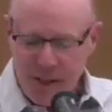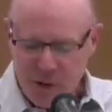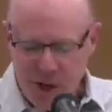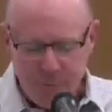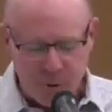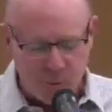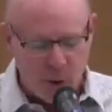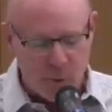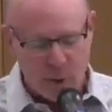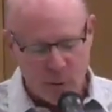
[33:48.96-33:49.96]
In chapter
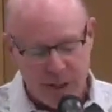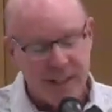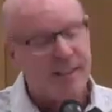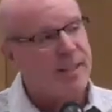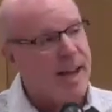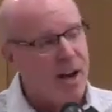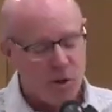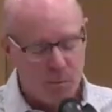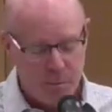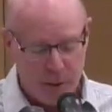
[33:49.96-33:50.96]
4, we read that the
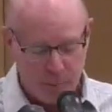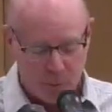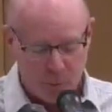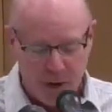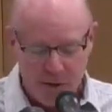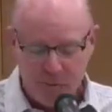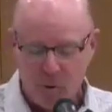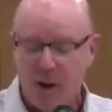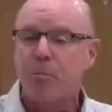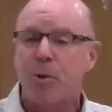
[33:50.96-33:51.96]
townspeople pray
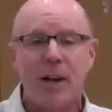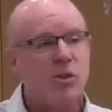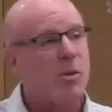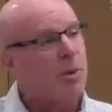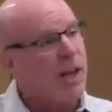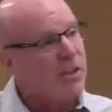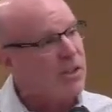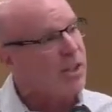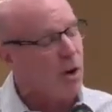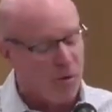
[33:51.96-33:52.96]
for and pronounce a
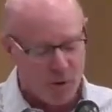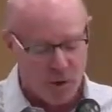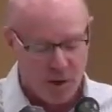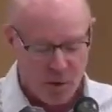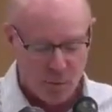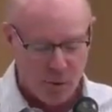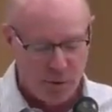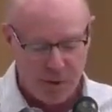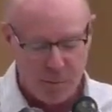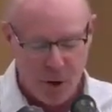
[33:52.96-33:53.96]
blessing over
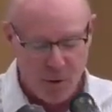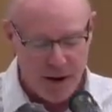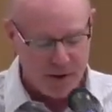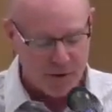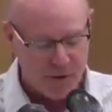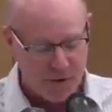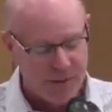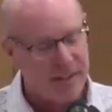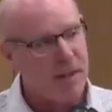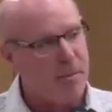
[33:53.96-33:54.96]
Ruth and Boaz
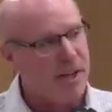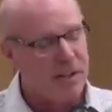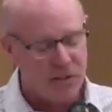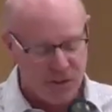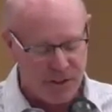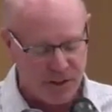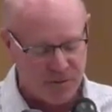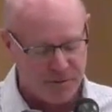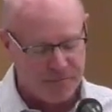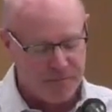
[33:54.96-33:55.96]
that they may
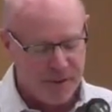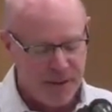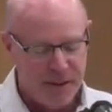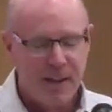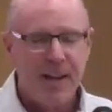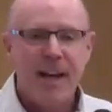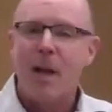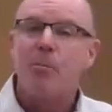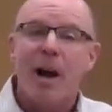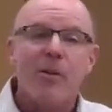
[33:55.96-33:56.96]
conceive.
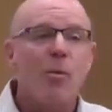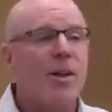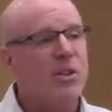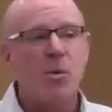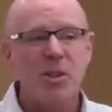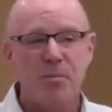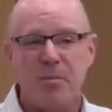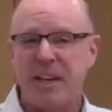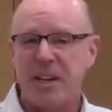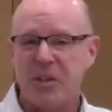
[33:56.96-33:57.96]
And by the way, this wasn't
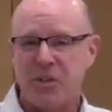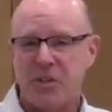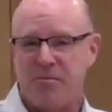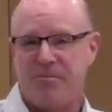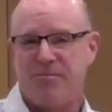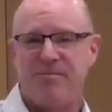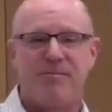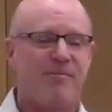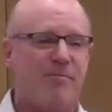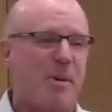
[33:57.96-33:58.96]
because
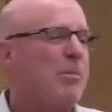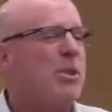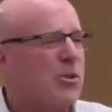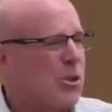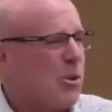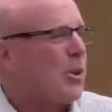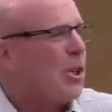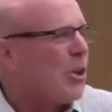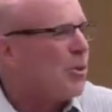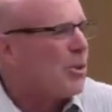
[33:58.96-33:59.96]
babies are so
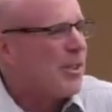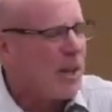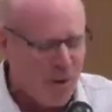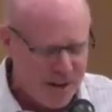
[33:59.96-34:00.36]
cute and they